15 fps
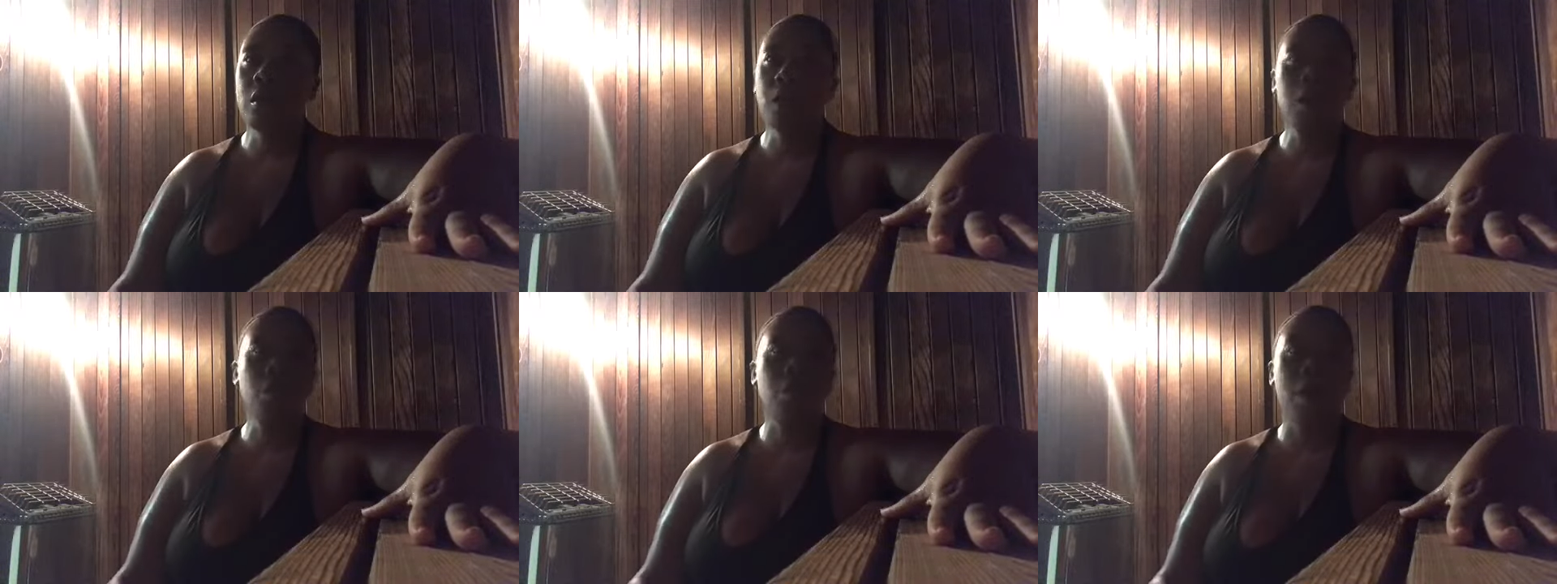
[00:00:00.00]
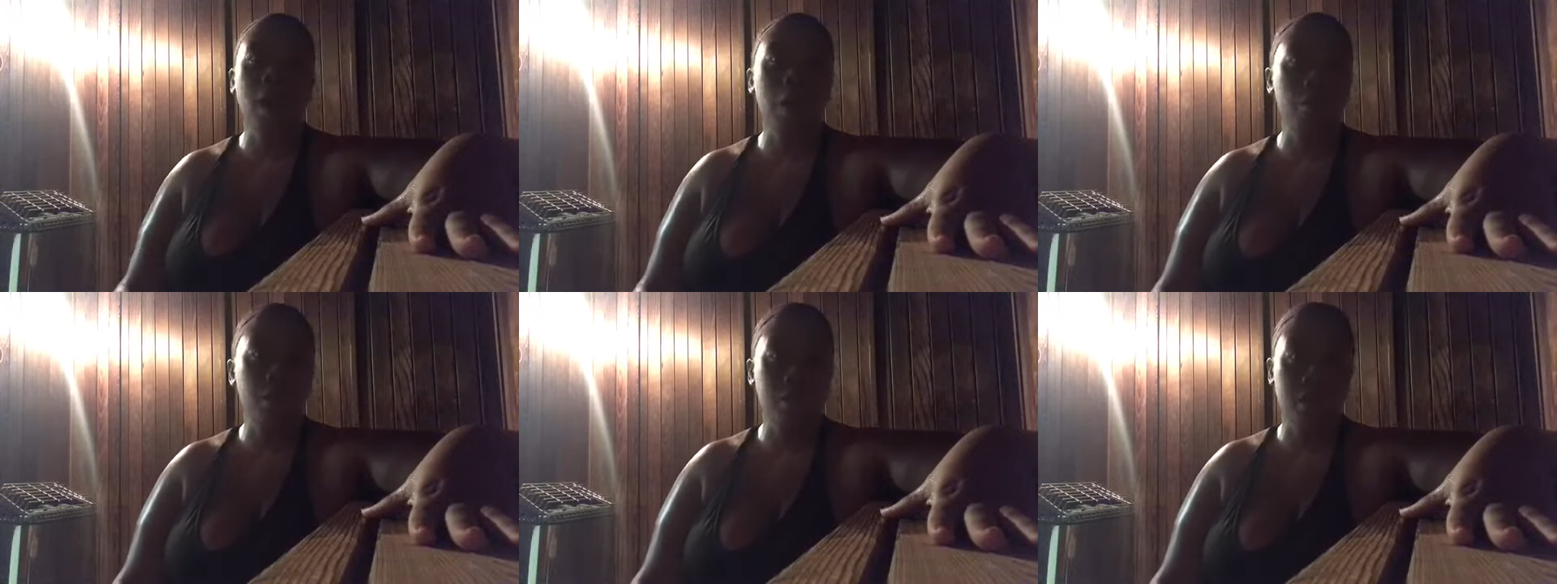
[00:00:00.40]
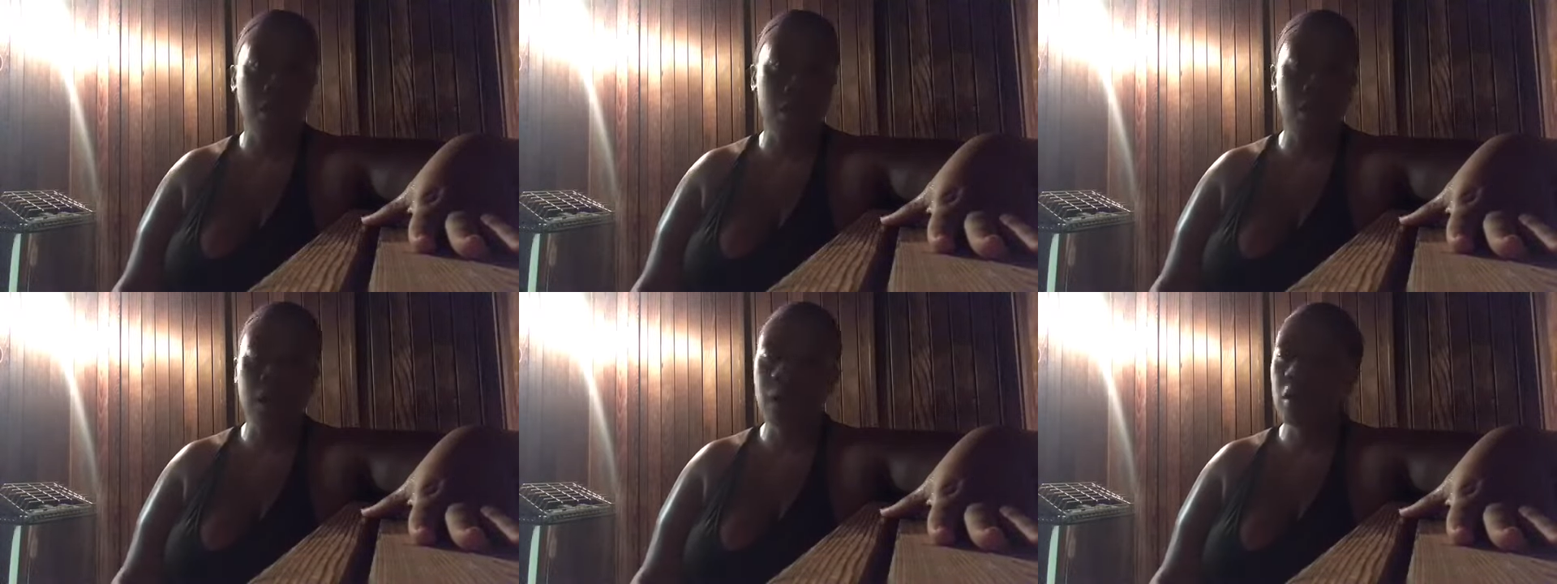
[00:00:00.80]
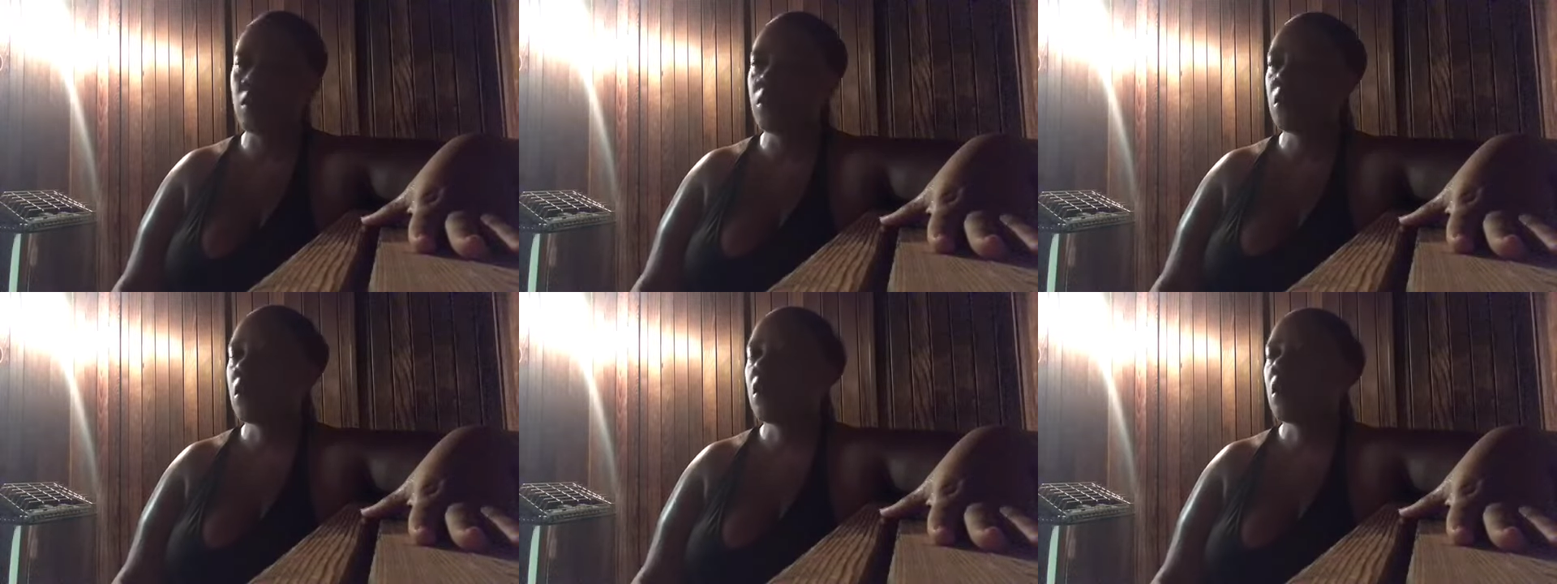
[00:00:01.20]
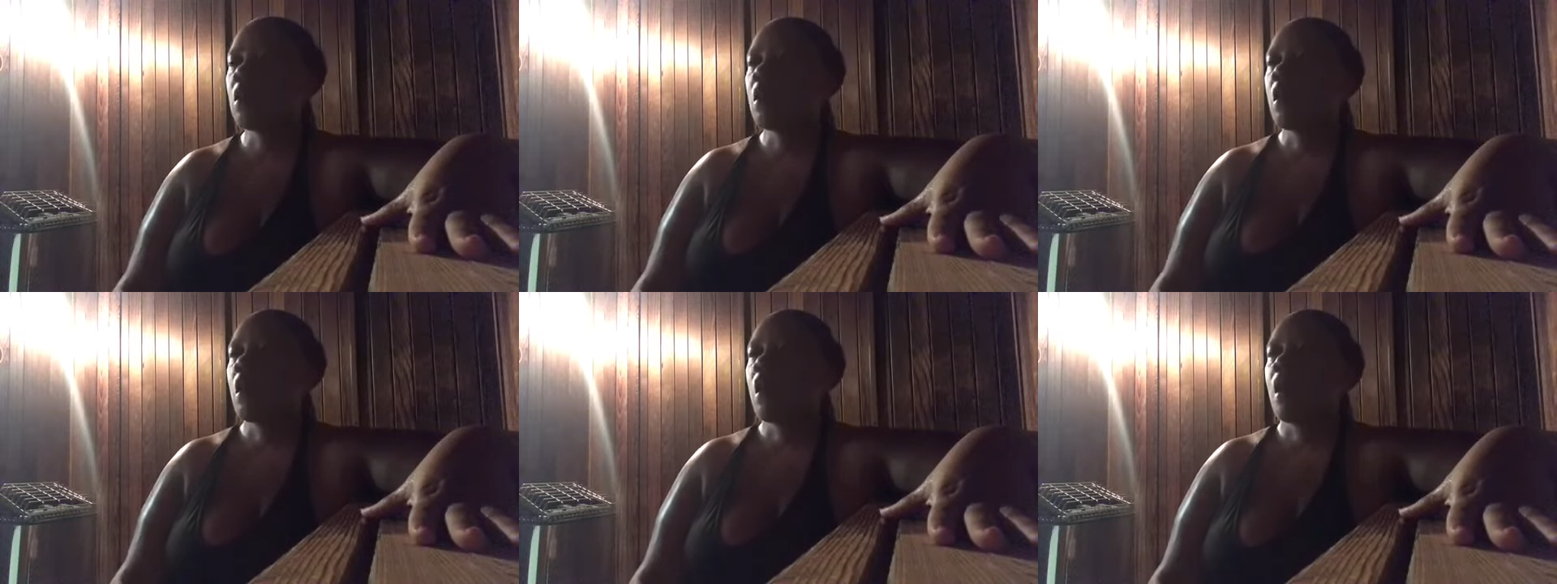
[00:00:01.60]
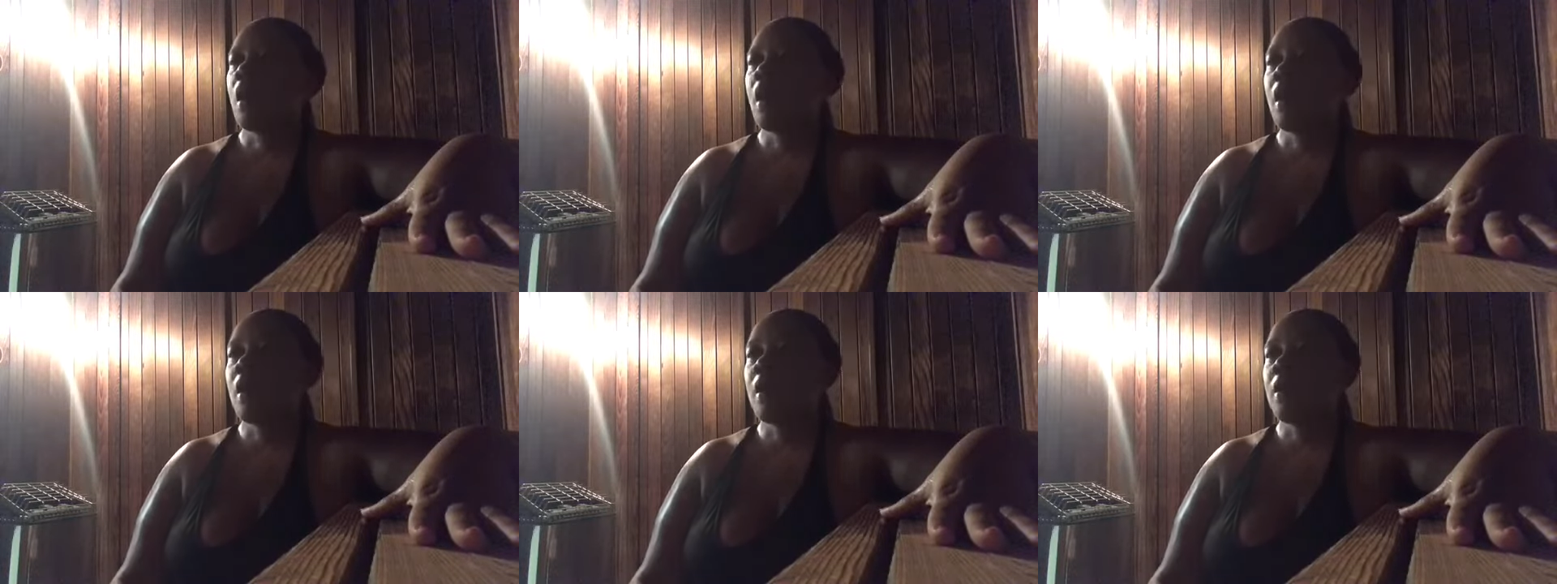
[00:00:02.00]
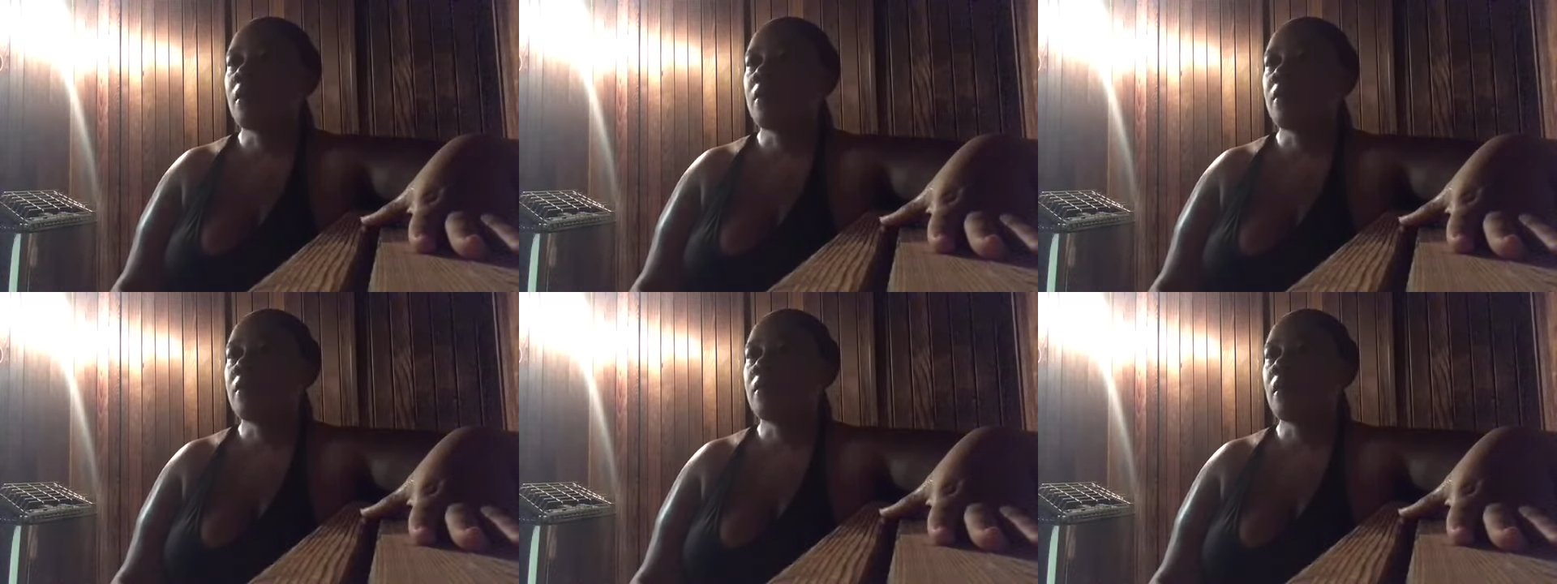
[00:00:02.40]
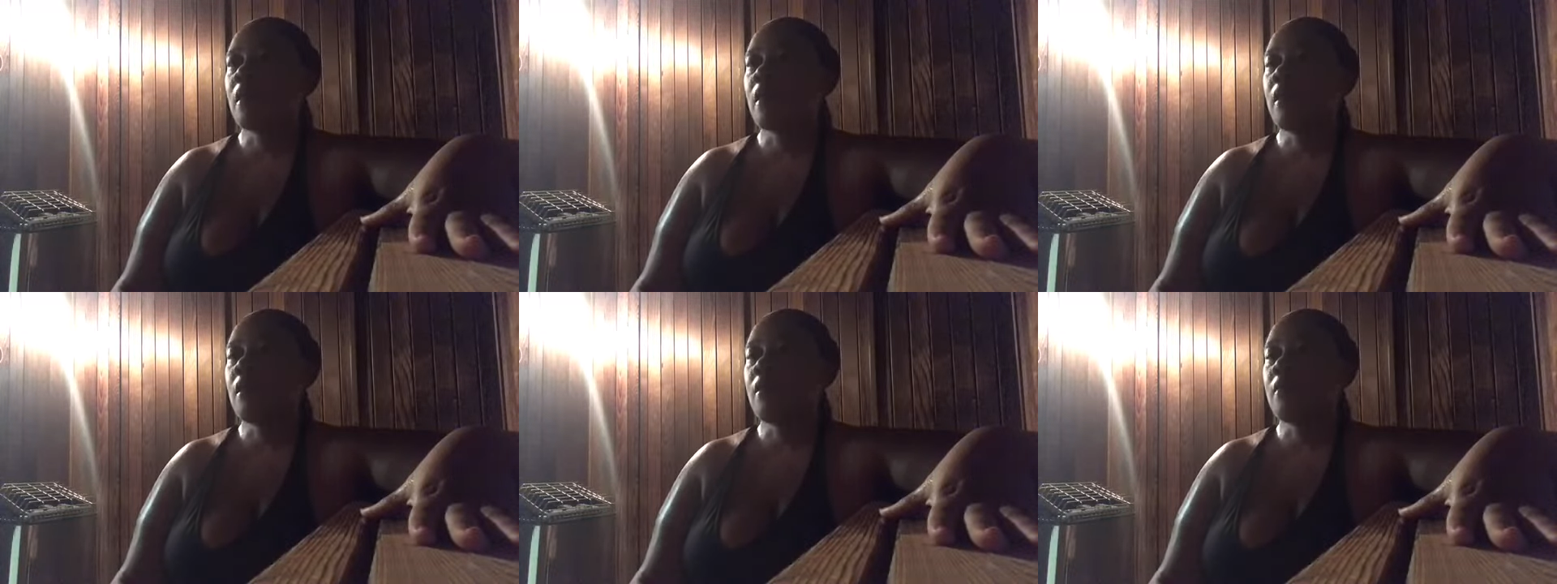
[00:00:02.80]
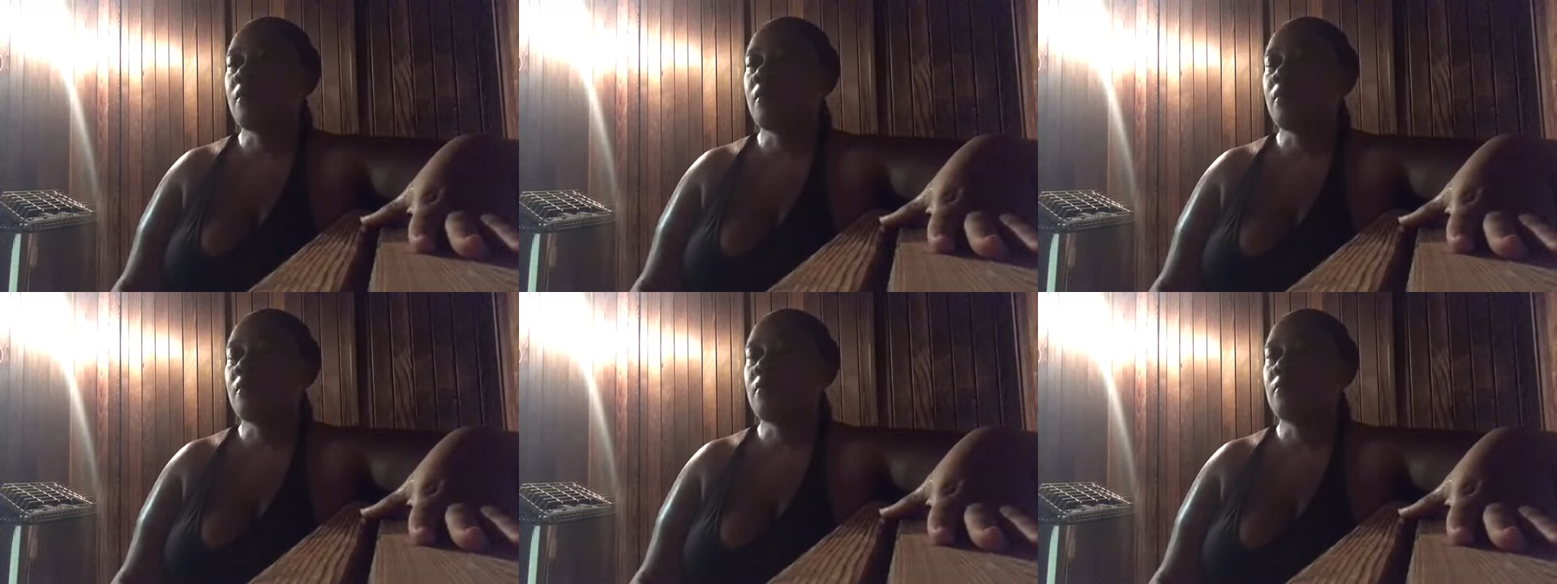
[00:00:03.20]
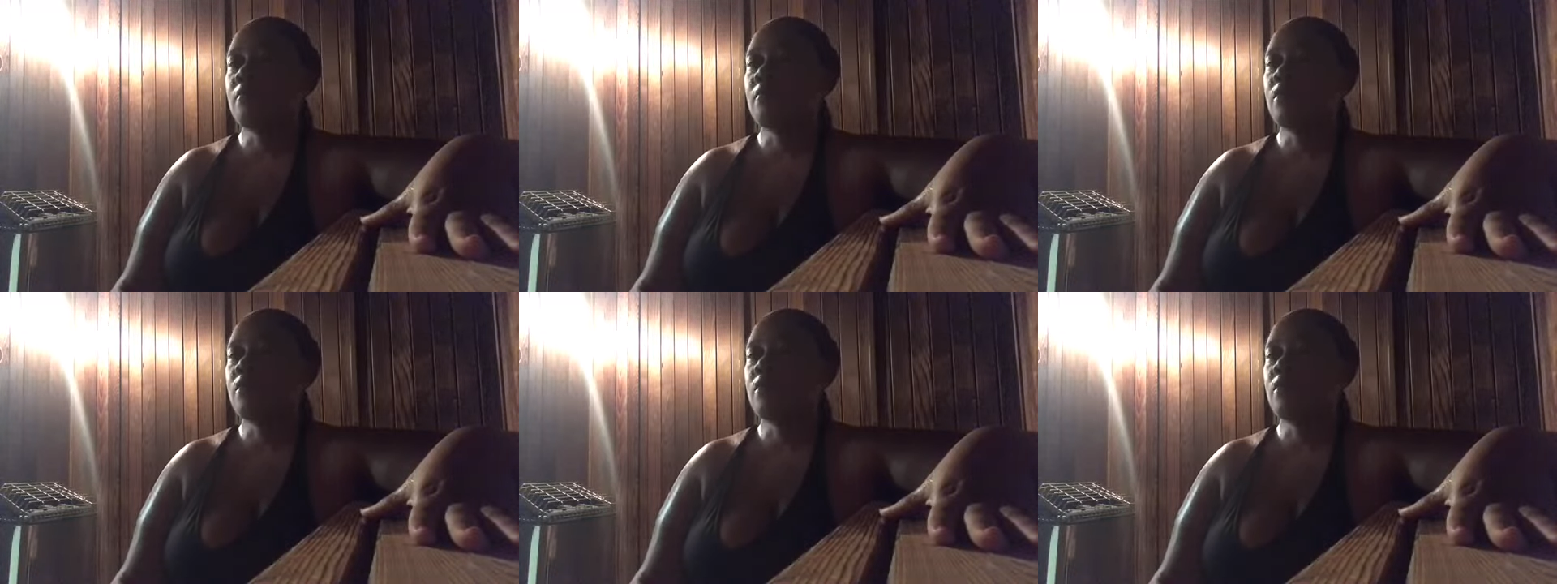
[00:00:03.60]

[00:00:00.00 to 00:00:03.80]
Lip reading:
(no speaker visible)